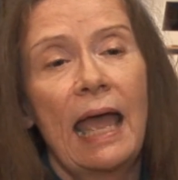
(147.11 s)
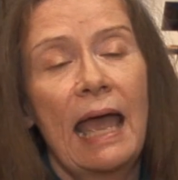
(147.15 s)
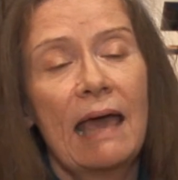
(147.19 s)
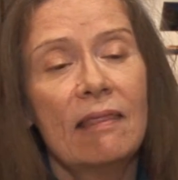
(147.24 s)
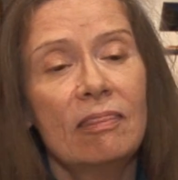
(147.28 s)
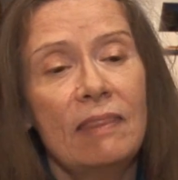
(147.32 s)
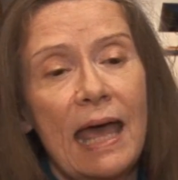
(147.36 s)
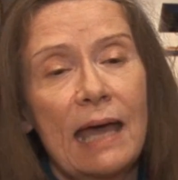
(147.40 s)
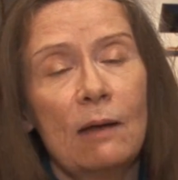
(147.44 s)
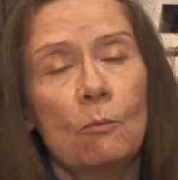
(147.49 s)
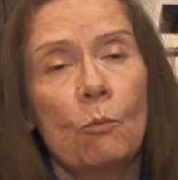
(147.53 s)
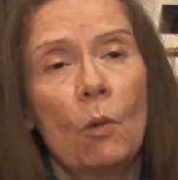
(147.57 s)

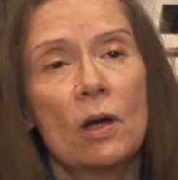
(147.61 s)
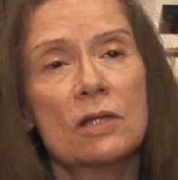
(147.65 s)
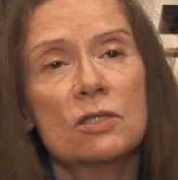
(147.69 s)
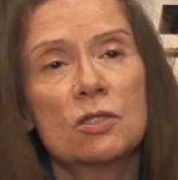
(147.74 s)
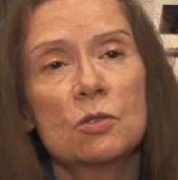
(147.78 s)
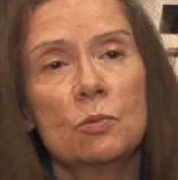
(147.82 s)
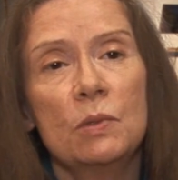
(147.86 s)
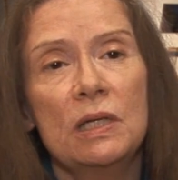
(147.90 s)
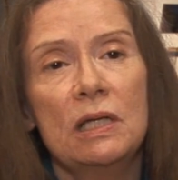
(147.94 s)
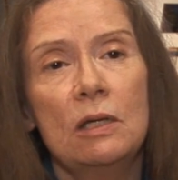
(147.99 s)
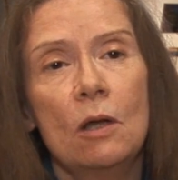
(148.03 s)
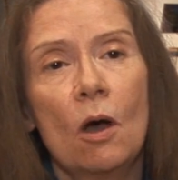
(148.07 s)
and then
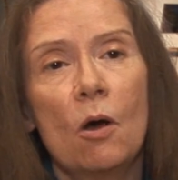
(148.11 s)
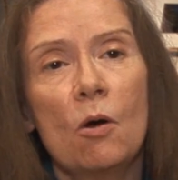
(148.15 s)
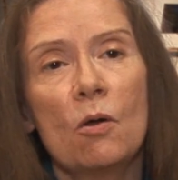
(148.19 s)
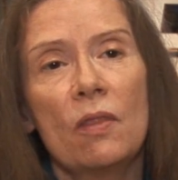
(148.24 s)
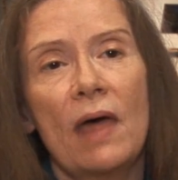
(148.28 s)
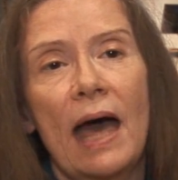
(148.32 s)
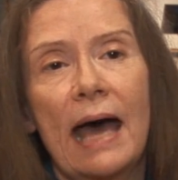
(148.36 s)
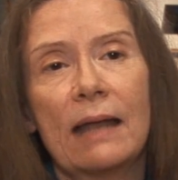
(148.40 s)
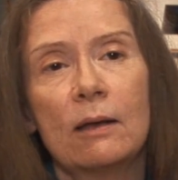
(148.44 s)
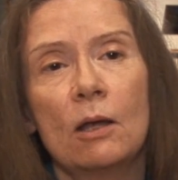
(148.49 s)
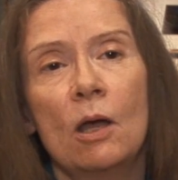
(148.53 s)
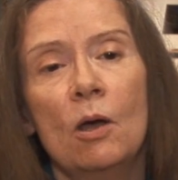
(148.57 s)
once we know
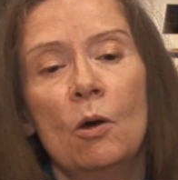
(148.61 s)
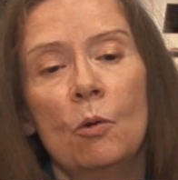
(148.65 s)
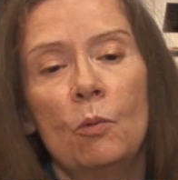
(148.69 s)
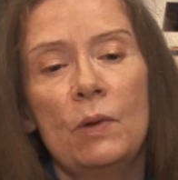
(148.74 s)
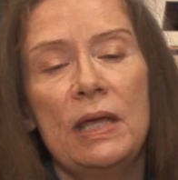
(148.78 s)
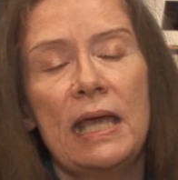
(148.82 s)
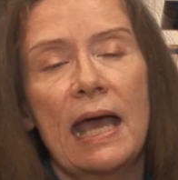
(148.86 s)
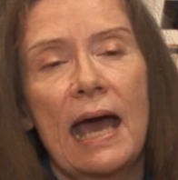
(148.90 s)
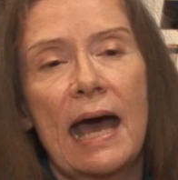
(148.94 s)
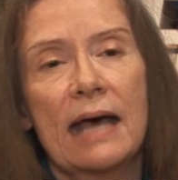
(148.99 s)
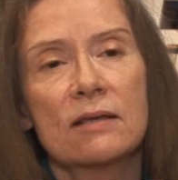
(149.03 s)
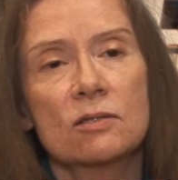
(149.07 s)
that,
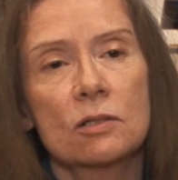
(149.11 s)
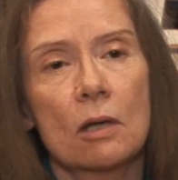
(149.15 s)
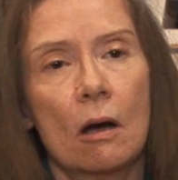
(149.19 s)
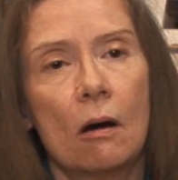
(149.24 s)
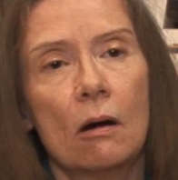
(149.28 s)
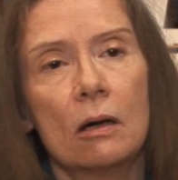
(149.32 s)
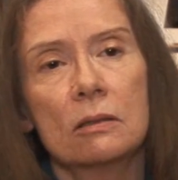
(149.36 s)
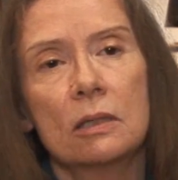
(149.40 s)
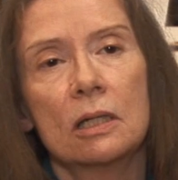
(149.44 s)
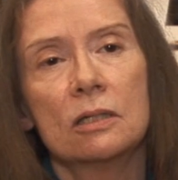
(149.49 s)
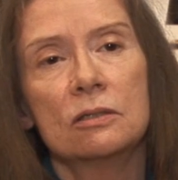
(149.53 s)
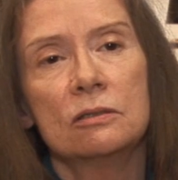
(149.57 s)
we
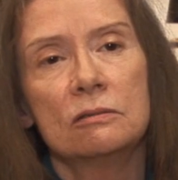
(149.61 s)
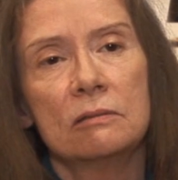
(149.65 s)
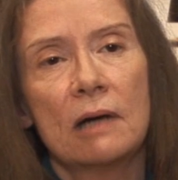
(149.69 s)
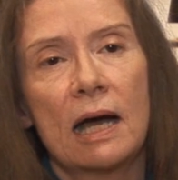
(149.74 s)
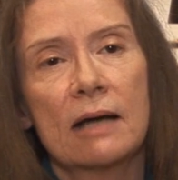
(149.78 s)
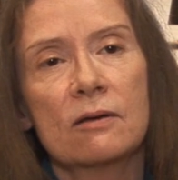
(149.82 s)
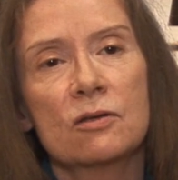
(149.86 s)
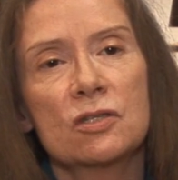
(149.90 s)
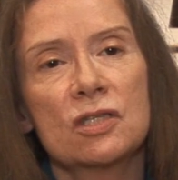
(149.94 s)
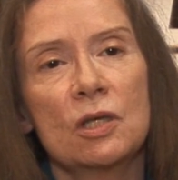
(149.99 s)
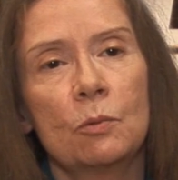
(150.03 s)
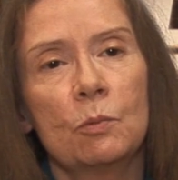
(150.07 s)
ask, are there
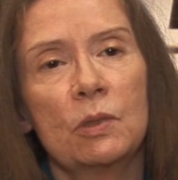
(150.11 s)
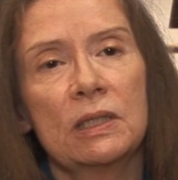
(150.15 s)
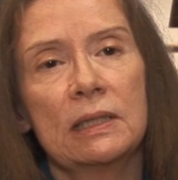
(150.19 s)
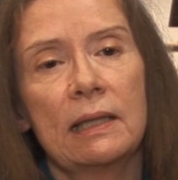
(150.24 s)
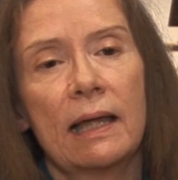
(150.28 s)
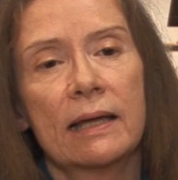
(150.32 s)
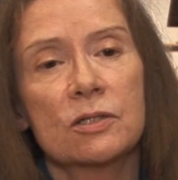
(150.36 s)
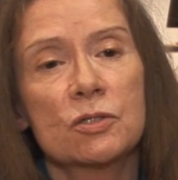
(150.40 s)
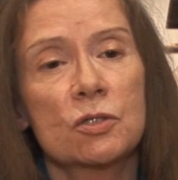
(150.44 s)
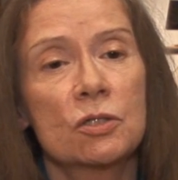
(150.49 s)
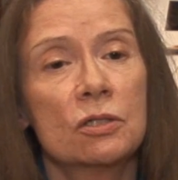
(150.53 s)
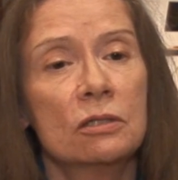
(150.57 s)
drugs that would
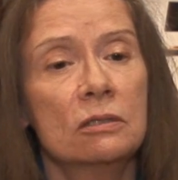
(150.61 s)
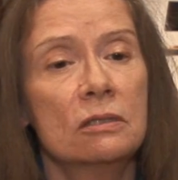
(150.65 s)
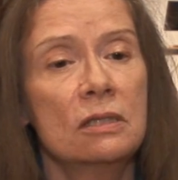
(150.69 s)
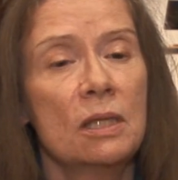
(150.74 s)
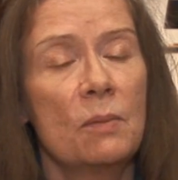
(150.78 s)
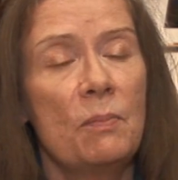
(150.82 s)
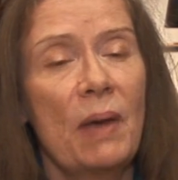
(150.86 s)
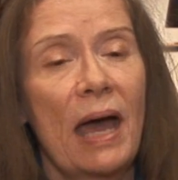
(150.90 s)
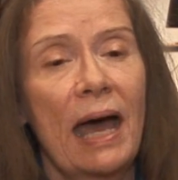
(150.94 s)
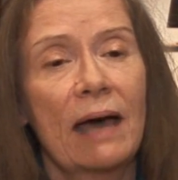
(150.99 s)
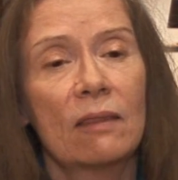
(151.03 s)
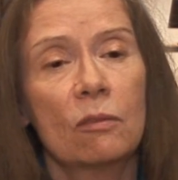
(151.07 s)
let us
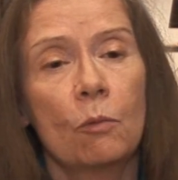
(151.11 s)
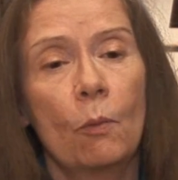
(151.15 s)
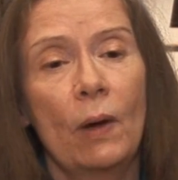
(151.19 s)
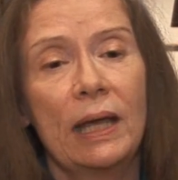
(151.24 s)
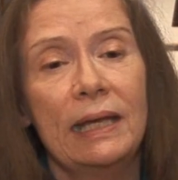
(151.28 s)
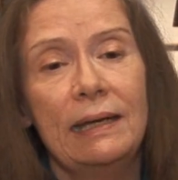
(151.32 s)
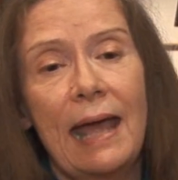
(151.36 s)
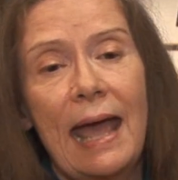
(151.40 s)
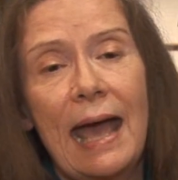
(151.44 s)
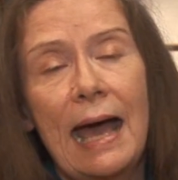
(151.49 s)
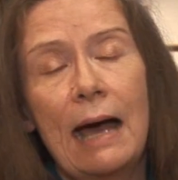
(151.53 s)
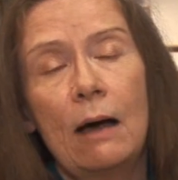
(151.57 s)
turn the
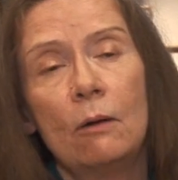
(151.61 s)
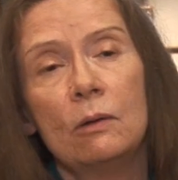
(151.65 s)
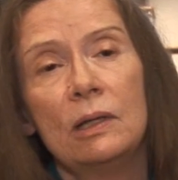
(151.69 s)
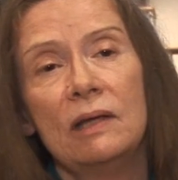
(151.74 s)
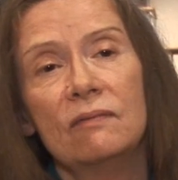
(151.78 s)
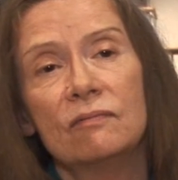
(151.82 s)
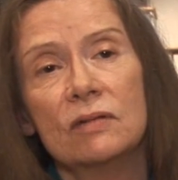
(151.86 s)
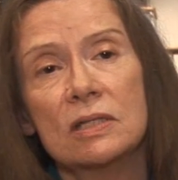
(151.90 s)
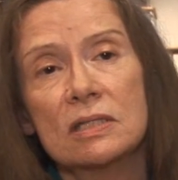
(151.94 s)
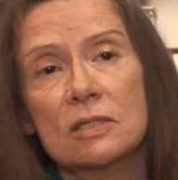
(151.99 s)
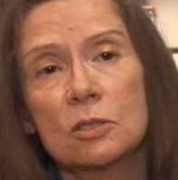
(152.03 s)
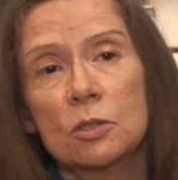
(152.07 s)
pathway down
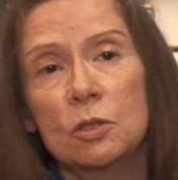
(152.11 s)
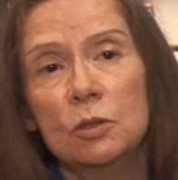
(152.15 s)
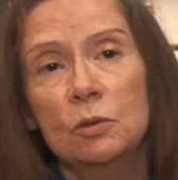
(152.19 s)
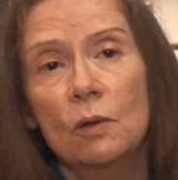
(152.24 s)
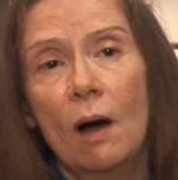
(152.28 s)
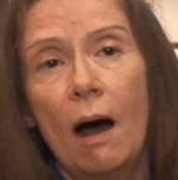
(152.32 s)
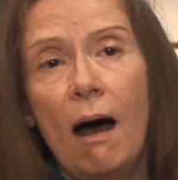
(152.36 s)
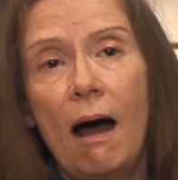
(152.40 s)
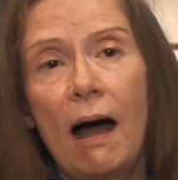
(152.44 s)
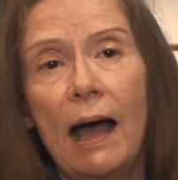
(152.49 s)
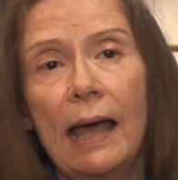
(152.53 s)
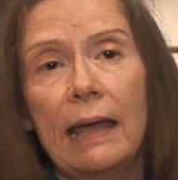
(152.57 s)
if it's
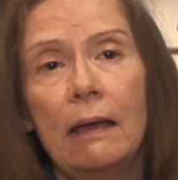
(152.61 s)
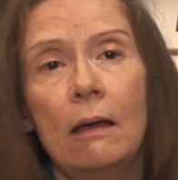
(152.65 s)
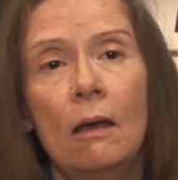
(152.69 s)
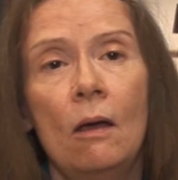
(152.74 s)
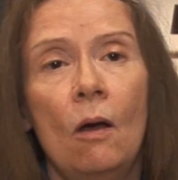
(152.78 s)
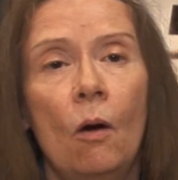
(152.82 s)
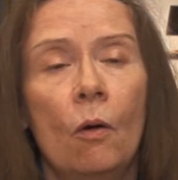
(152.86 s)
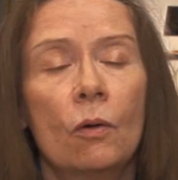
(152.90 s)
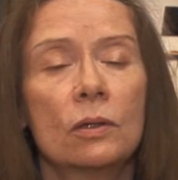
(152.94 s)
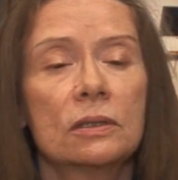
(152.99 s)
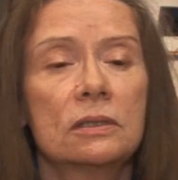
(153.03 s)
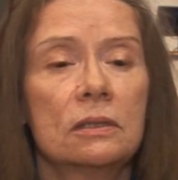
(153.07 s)
too high,
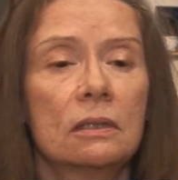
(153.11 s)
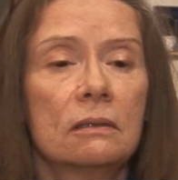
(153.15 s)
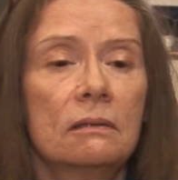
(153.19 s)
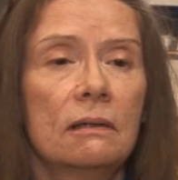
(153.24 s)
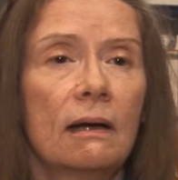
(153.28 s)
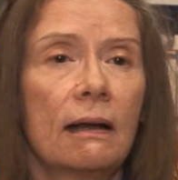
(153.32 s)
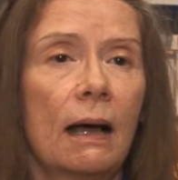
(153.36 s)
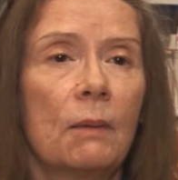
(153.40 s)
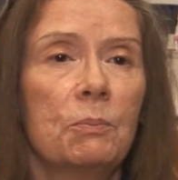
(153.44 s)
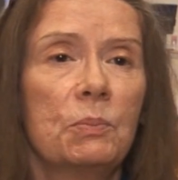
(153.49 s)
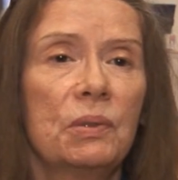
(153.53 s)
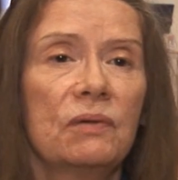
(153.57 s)
or turn
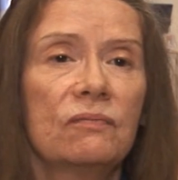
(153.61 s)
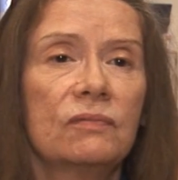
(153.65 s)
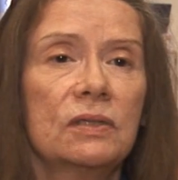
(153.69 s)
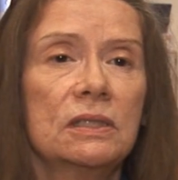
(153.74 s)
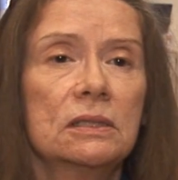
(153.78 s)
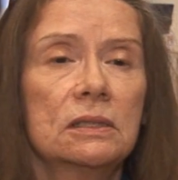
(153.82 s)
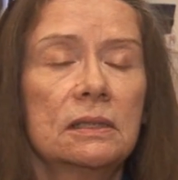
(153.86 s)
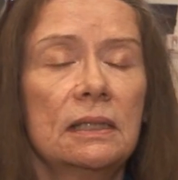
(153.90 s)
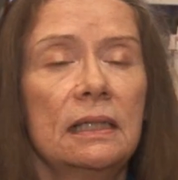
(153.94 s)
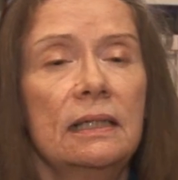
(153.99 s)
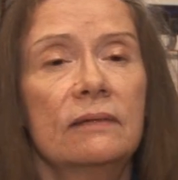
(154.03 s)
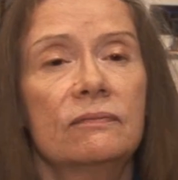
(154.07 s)
it up if
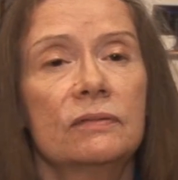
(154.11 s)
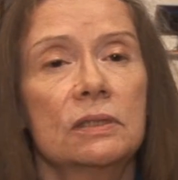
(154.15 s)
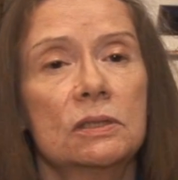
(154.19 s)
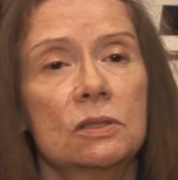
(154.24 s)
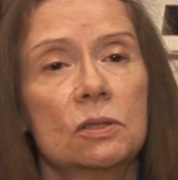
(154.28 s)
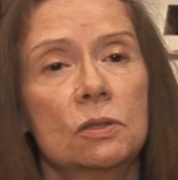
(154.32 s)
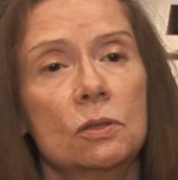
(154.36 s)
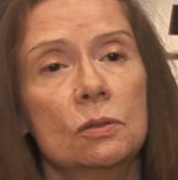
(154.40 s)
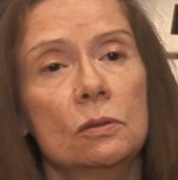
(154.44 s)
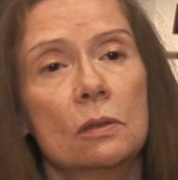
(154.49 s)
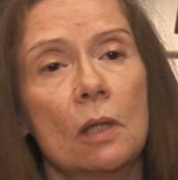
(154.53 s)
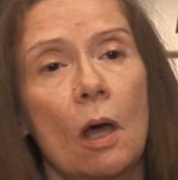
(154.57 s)

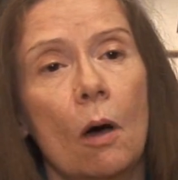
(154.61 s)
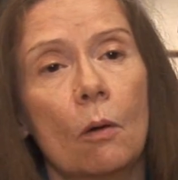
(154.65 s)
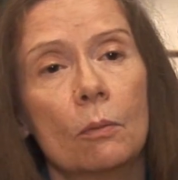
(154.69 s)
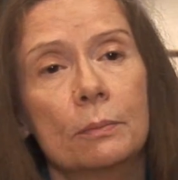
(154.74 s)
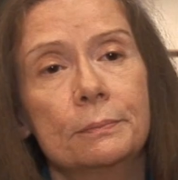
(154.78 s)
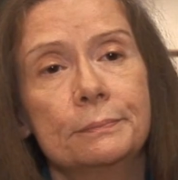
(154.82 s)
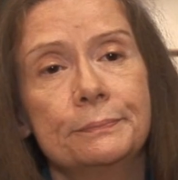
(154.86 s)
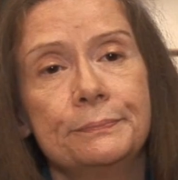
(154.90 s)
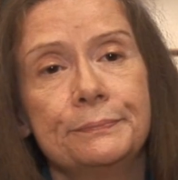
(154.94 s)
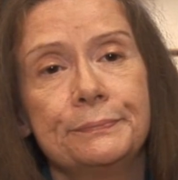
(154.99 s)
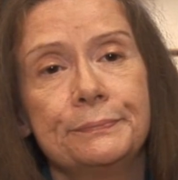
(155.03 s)
it's too low?